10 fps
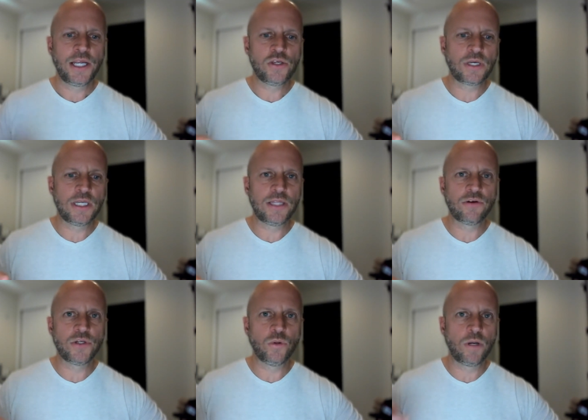You can either
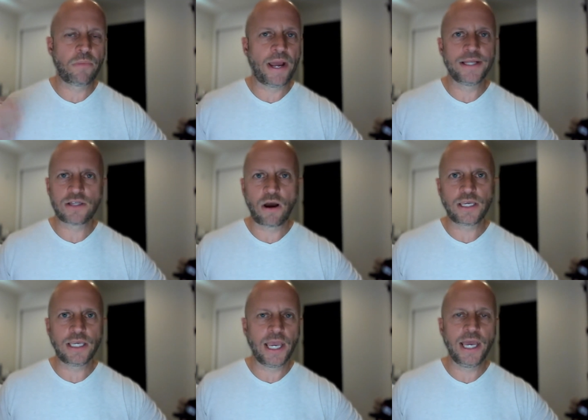do it by a
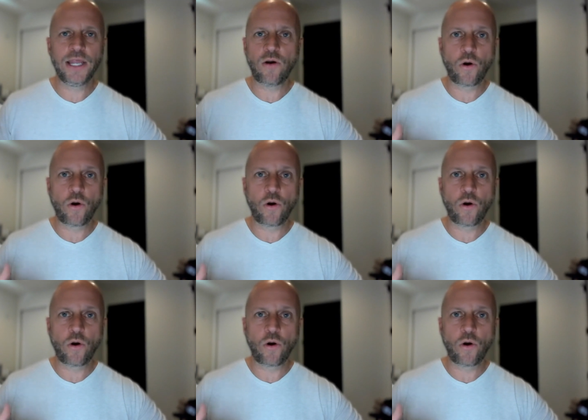talking head